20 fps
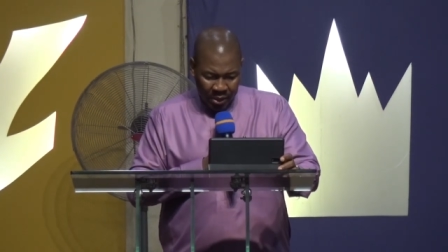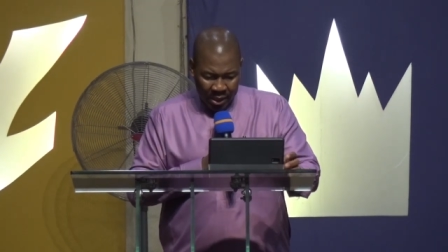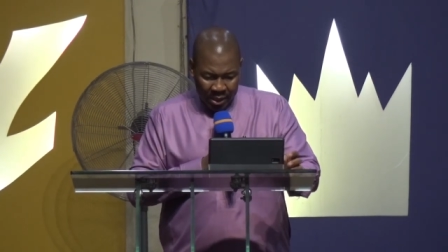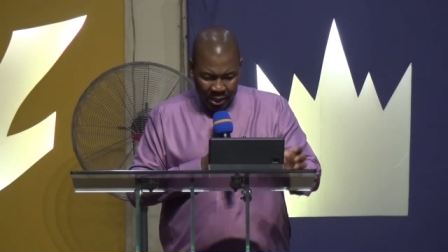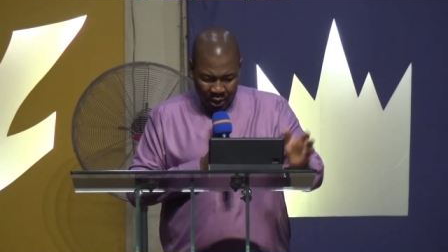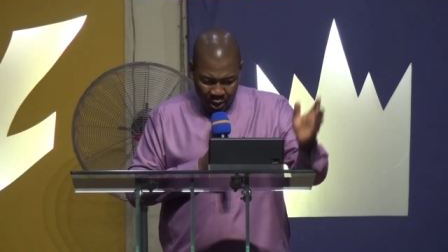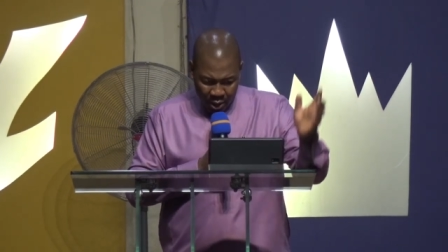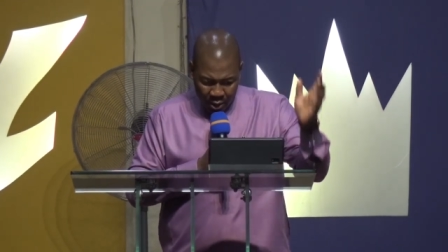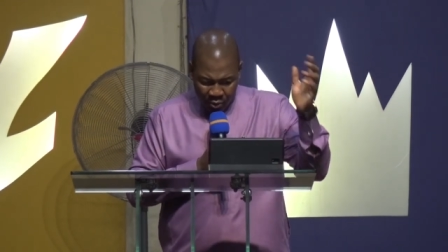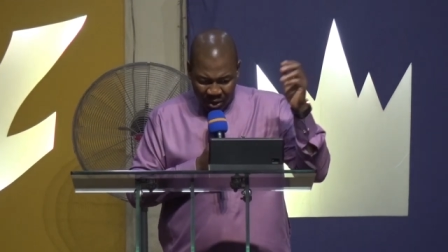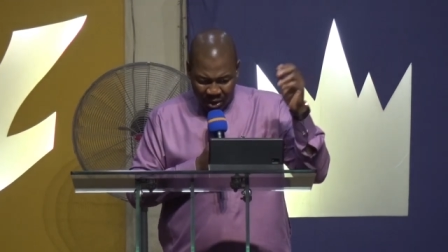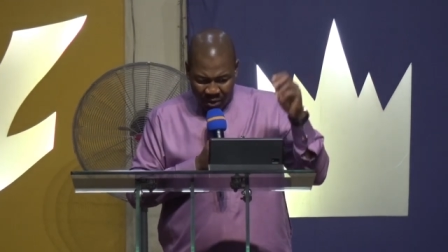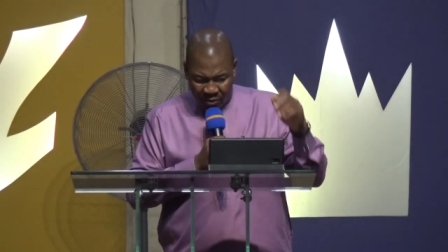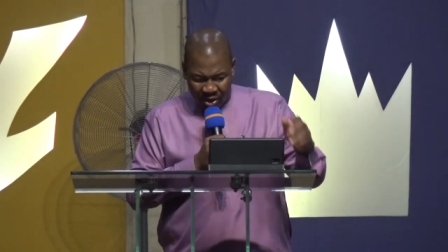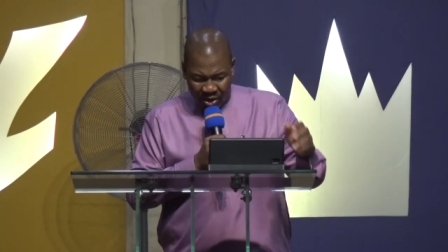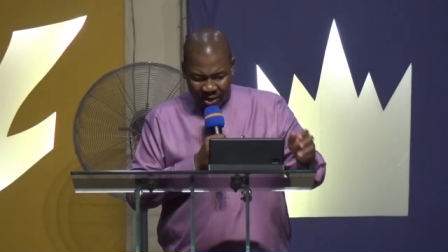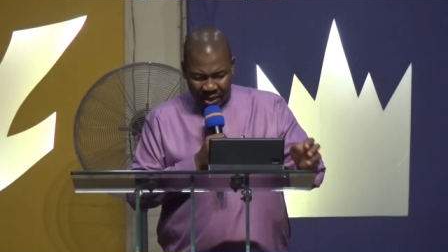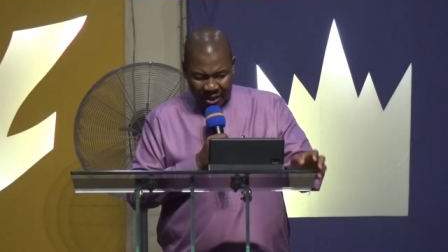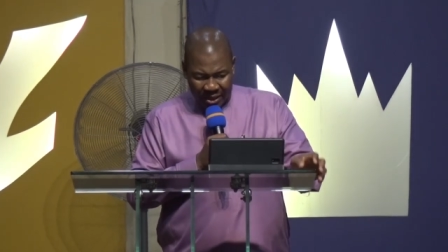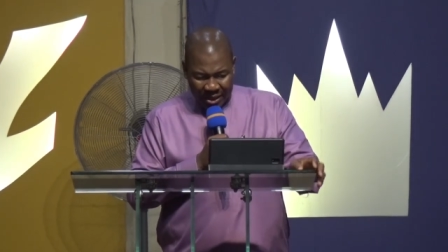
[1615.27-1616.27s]
The Lord will give
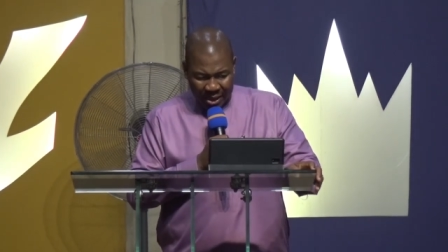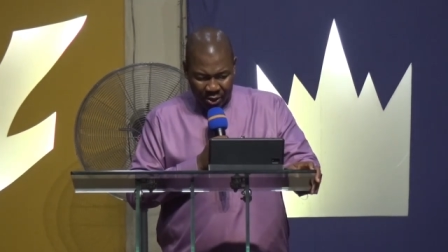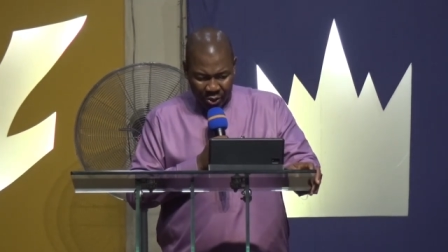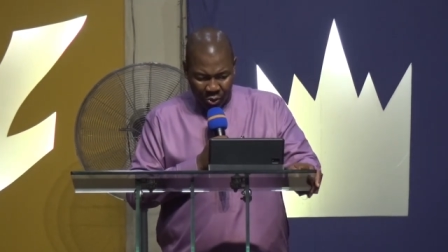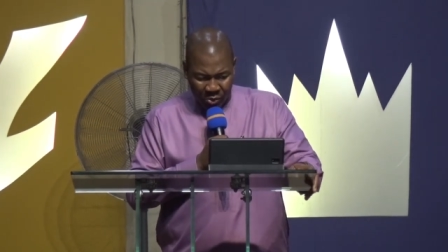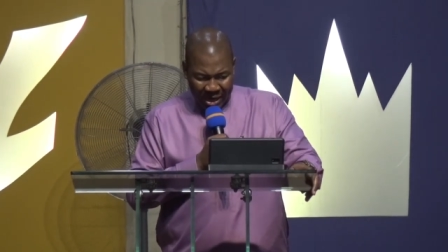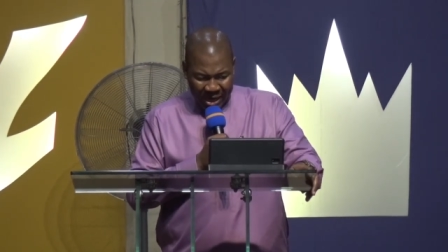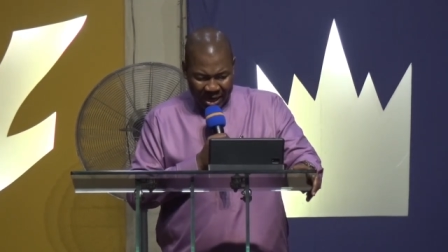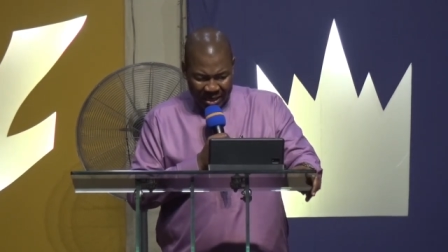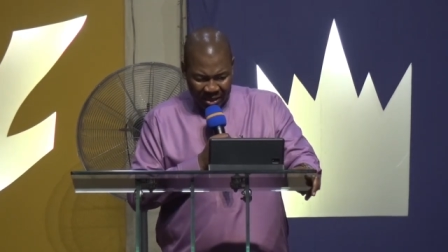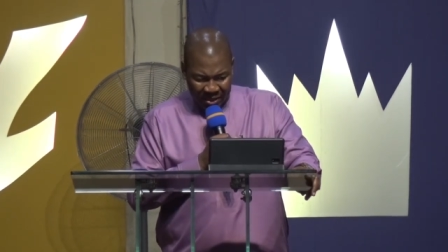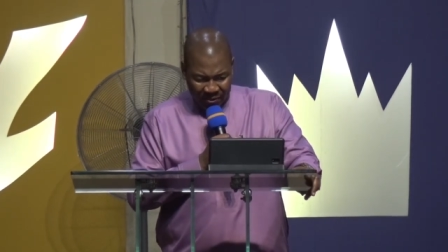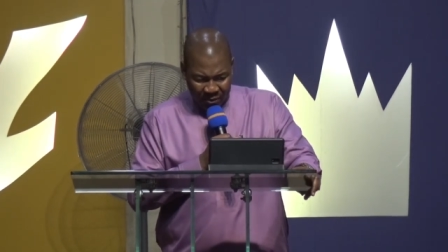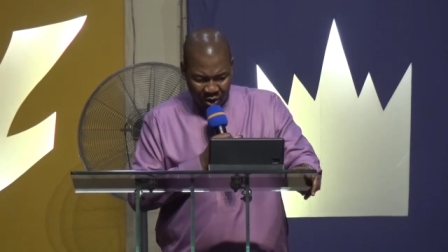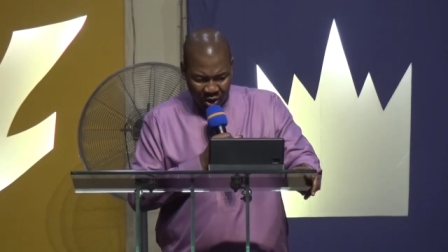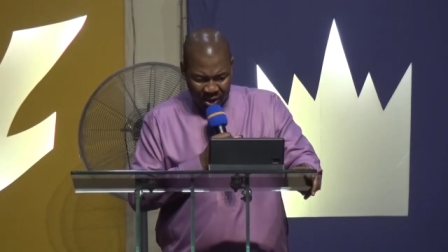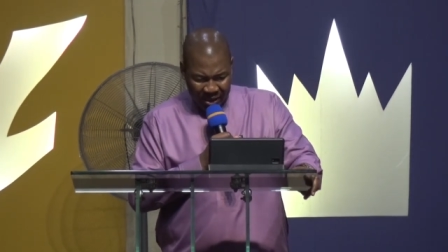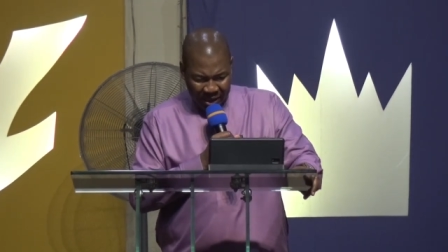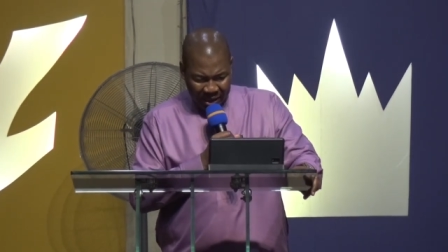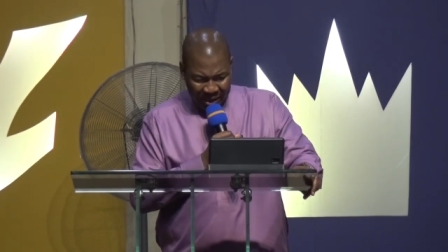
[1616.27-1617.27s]
us the grace to hear his
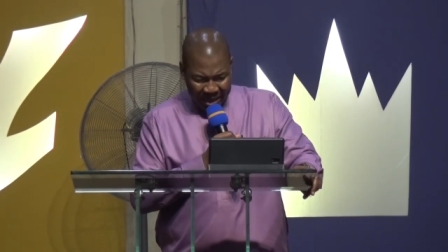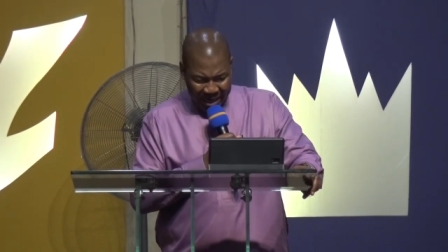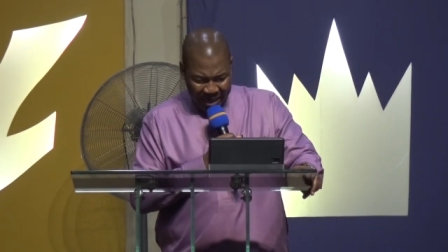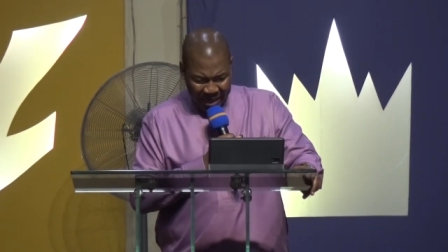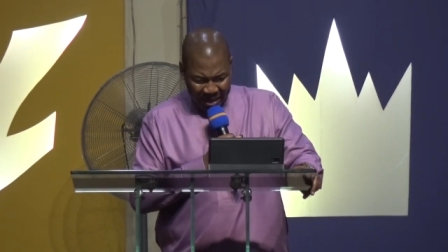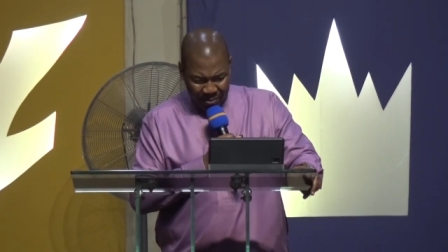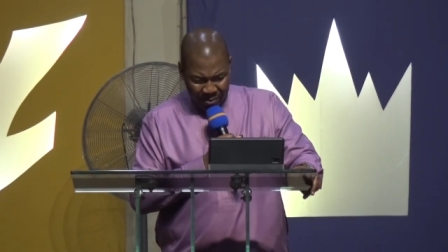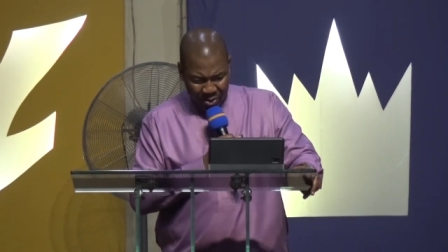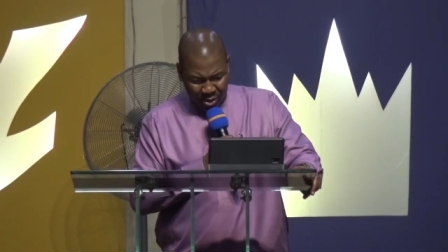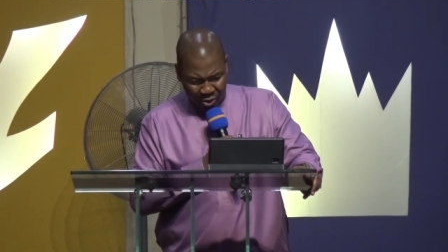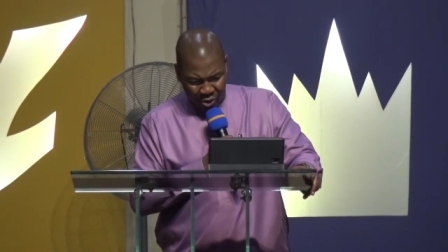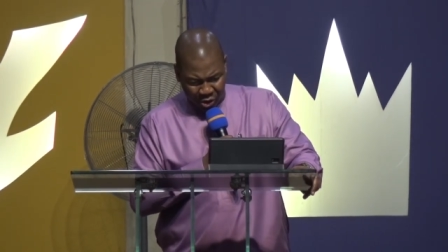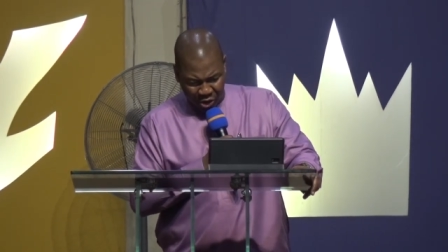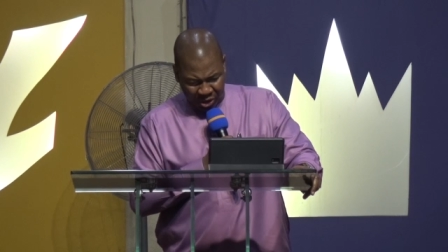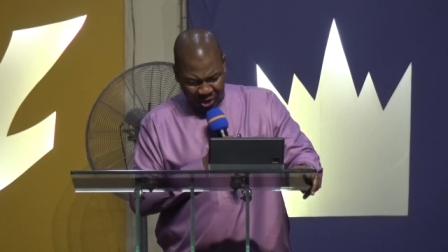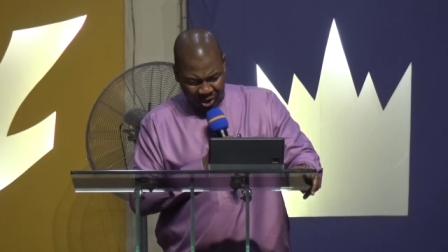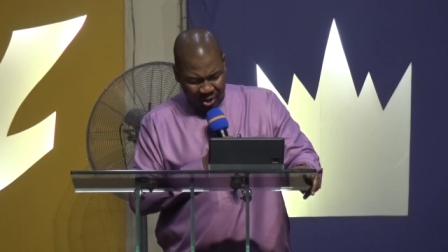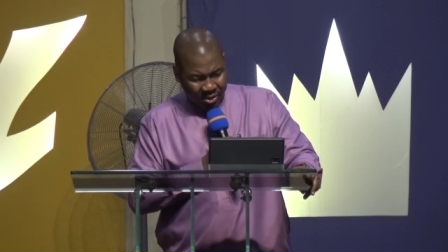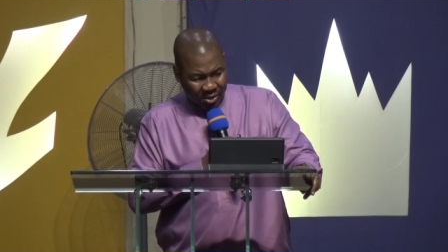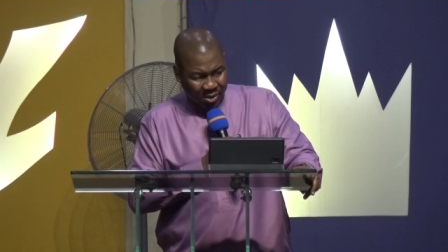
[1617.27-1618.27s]
voice in the name of
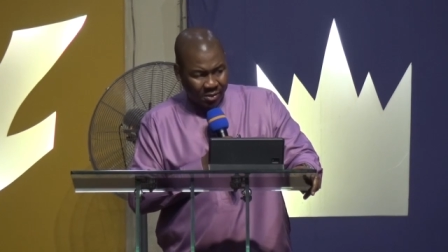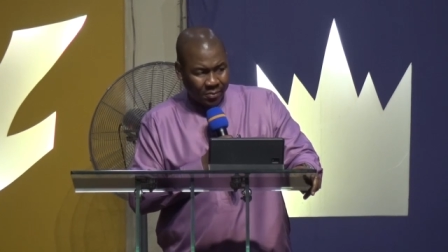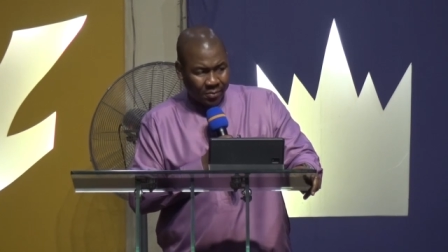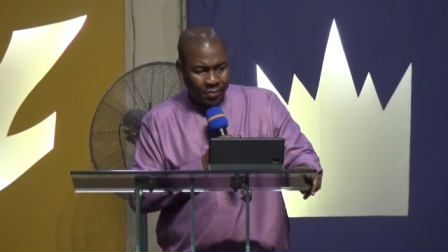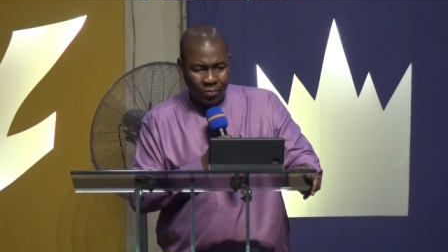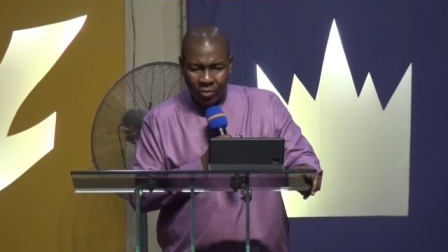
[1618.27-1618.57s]
Jesus.